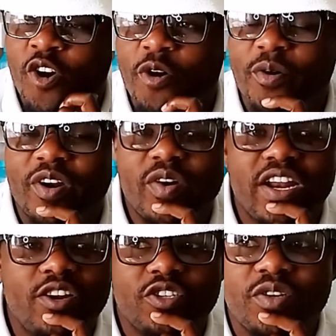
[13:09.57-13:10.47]
on a
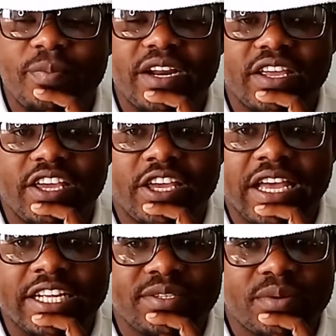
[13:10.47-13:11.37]
little bit, I
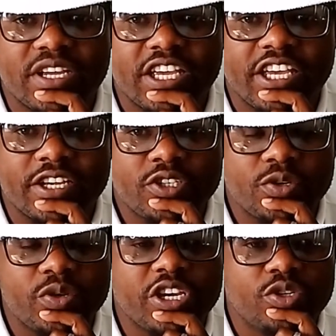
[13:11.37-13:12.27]
get to work again, Joe.
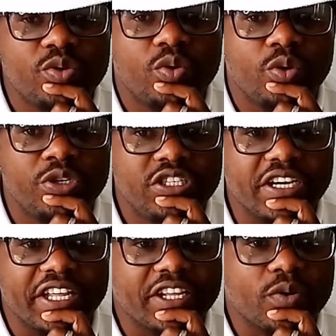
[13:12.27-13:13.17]
You can do good
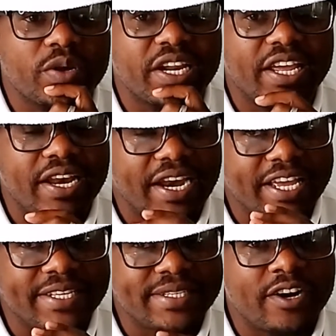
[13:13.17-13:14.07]
and then okay
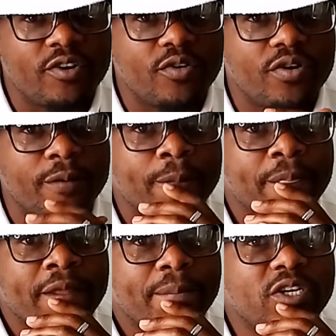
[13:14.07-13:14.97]
less. I don't know,
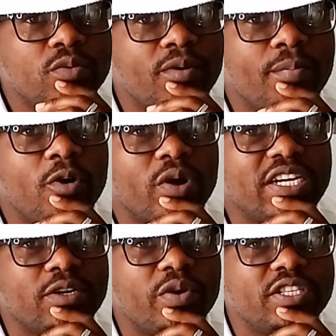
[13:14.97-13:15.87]
but
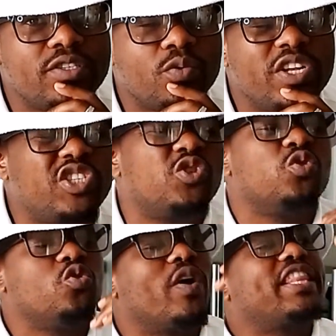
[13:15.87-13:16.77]
once
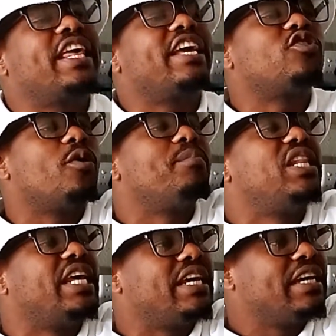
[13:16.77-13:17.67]
you are there, top
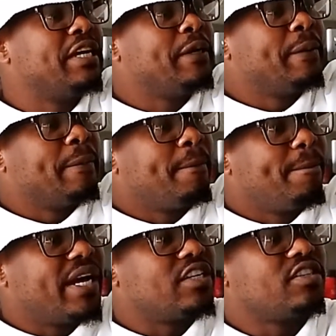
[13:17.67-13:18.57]
there.
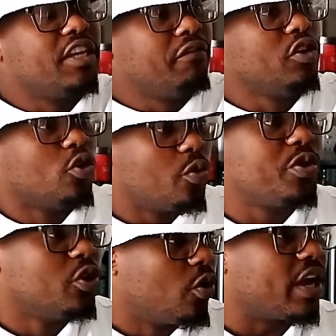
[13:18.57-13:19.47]
But even though we
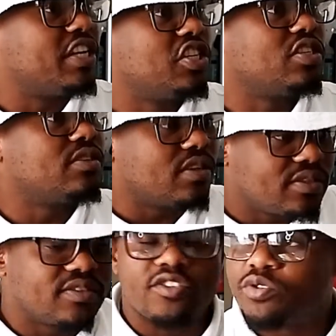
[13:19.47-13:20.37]
know Archie's,
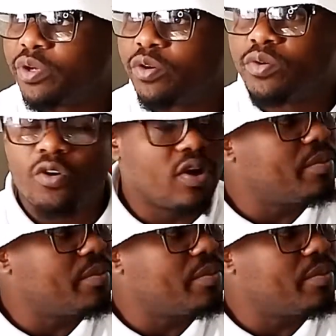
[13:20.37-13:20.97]
it's doing good. Look at